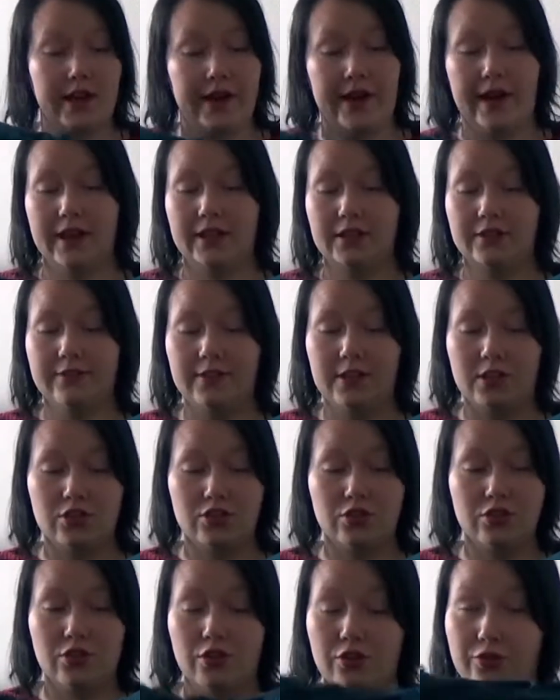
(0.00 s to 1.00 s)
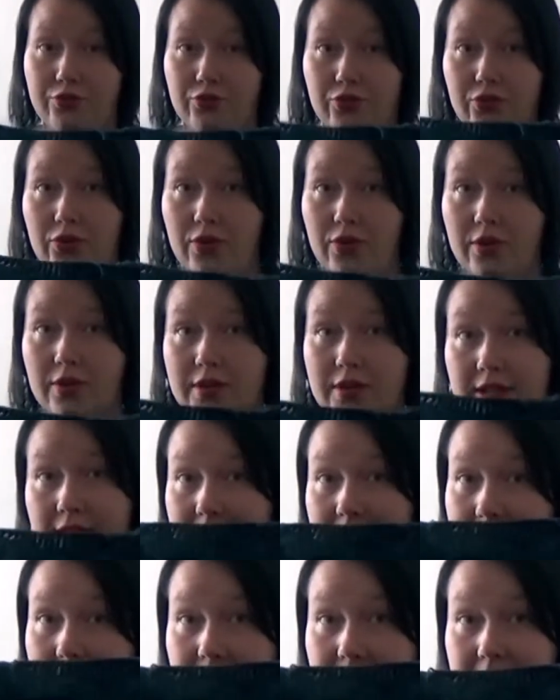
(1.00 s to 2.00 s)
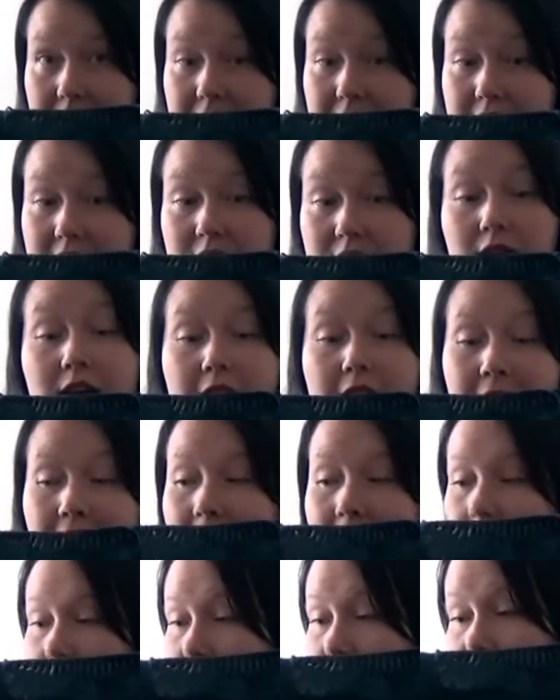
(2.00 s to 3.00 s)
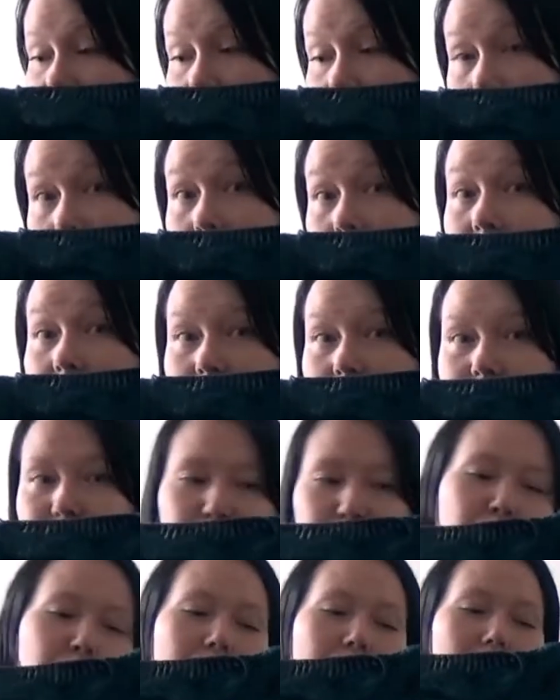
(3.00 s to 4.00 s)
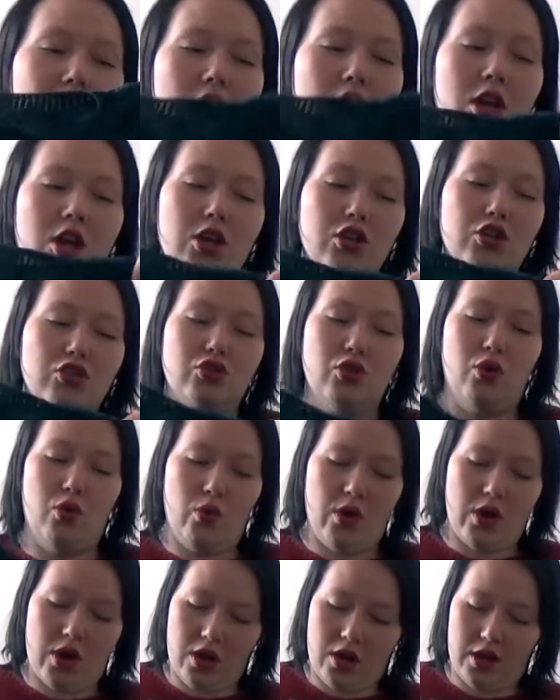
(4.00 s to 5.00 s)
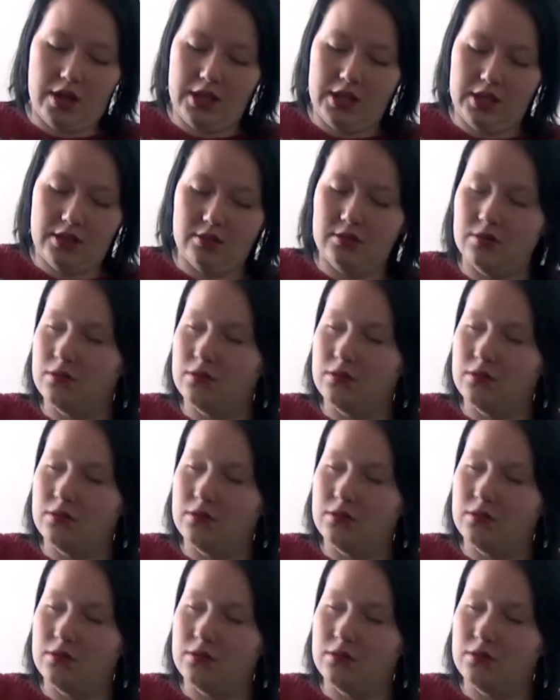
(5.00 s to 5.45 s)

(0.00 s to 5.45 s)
a hacked version of Tin Can Knit's Flax Light. So I